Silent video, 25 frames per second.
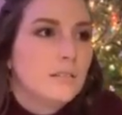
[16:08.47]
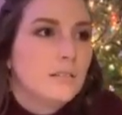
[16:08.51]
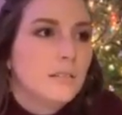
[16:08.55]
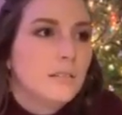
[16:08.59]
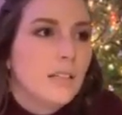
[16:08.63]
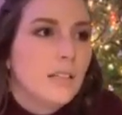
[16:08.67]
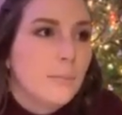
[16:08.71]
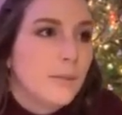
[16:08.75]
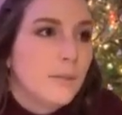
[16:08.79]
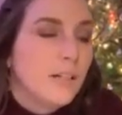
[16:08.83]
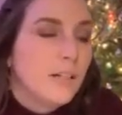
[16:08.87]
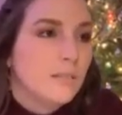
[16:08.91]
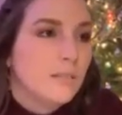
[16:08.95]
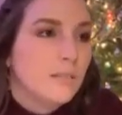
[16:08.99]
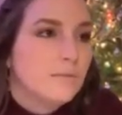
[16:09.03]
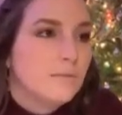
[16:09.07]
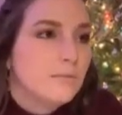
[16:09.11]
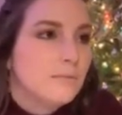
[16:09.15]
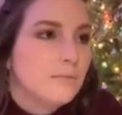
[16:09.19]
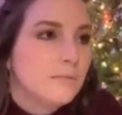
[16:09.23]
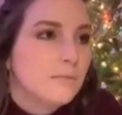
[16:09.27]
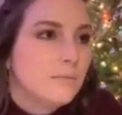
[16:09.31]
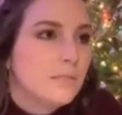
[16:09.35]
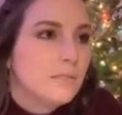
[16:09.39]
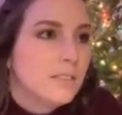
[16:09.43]
Let me know.
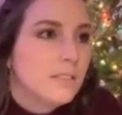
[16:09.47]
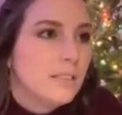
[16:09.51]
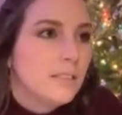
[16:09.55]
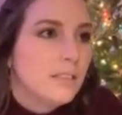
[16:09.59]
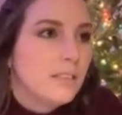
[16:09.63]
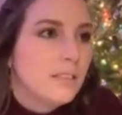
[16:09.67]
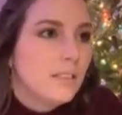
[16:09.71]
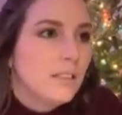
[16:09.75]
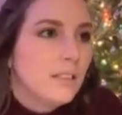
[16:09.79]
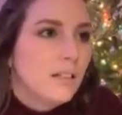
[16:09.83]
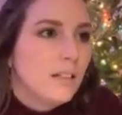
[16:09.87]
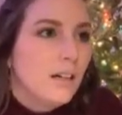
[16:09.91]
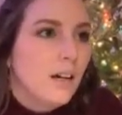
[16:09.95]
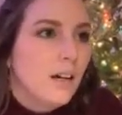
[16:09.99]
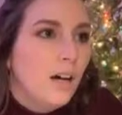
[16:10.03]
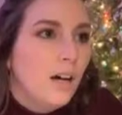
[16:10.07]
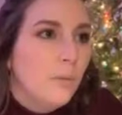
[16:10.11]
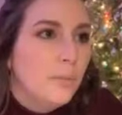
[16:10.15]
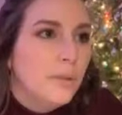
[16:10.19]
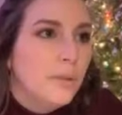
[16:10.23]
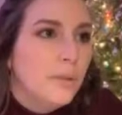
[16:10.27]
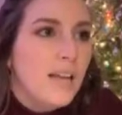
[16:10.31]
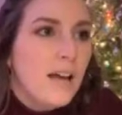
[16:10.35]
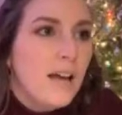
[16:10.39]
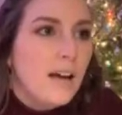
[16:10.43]

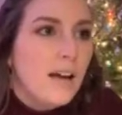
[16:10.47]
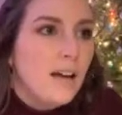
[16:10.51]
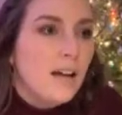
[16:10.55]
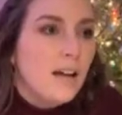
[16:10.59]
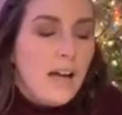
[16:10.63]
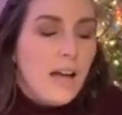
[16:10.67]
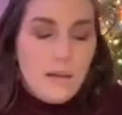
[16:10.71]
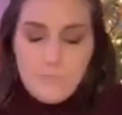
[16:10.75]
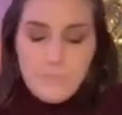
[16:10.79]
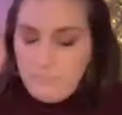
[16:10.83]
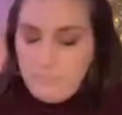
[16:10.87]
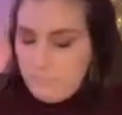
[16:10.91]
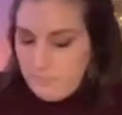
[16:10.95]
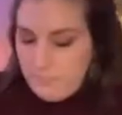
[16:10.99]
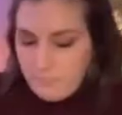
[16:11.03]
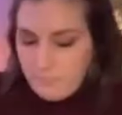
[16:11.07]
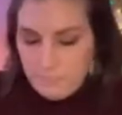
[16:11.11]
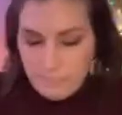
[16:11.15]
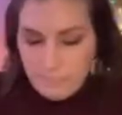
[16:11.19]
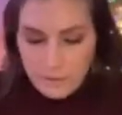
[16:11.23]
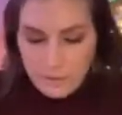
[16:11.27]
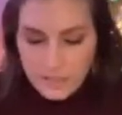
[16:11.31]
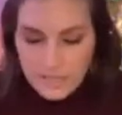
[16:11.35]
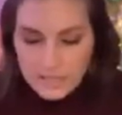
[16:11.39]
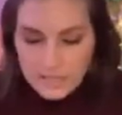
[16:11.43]
But yeah,
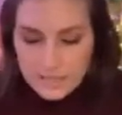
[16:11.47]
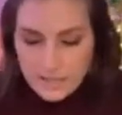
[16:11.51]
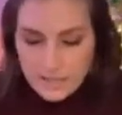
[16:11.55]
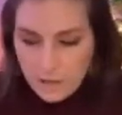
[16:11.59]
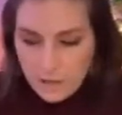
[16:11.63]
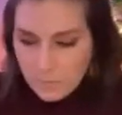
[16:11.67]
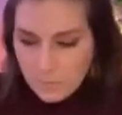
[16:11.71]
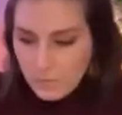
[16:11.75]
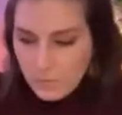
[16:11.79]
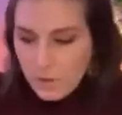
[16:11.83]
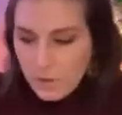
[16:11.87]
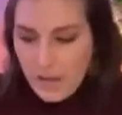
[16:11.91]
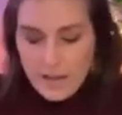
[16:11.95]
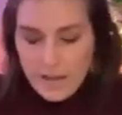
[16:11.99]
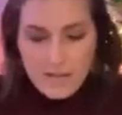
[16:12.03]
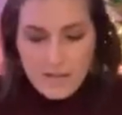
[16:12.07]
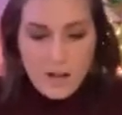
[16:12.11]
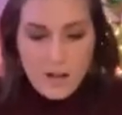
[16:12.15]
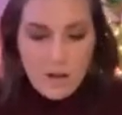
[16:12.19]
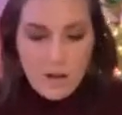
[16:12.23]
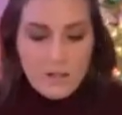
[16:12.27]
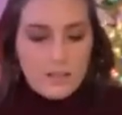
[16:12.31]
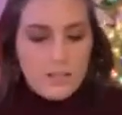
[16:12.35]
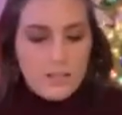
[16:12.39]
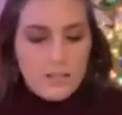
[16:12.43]
please tell me any
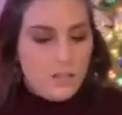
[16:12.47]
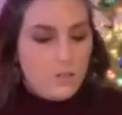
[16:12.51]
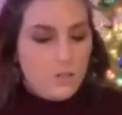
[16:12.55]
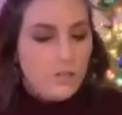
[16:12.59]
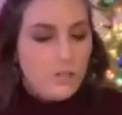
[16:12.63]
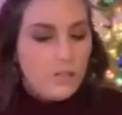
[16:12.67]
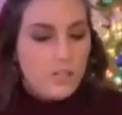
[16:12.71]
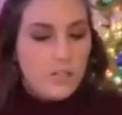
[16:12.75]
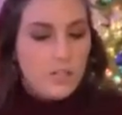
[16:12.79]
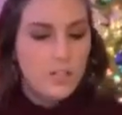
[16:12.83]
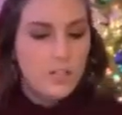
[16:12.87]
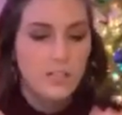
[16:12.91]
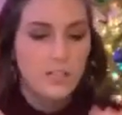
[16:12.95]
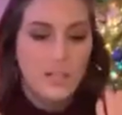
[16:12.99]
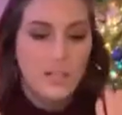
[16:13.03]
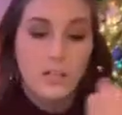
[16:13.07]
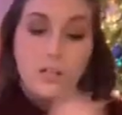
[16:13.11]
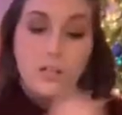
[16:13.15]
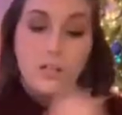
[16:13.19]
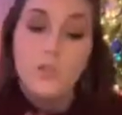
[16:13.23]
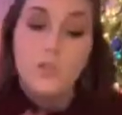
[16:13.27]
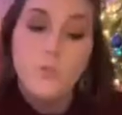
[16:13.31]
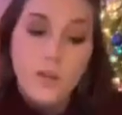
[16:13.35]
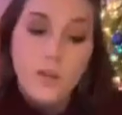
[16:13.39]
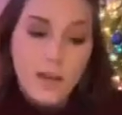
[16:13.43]
holiday traditions that
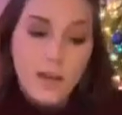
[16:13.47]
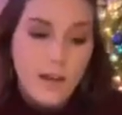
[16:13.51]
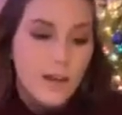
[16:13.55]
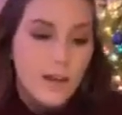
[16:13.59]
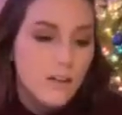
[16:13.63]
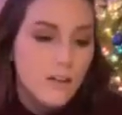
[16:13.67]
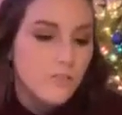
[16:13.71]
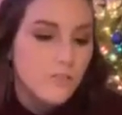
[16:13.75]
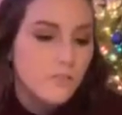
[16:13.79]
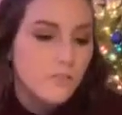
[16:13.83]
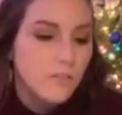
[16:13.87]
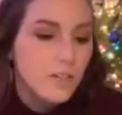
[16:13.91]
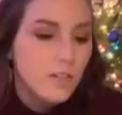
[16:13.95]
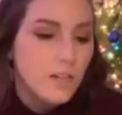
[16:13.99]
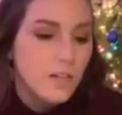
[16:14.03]
you have.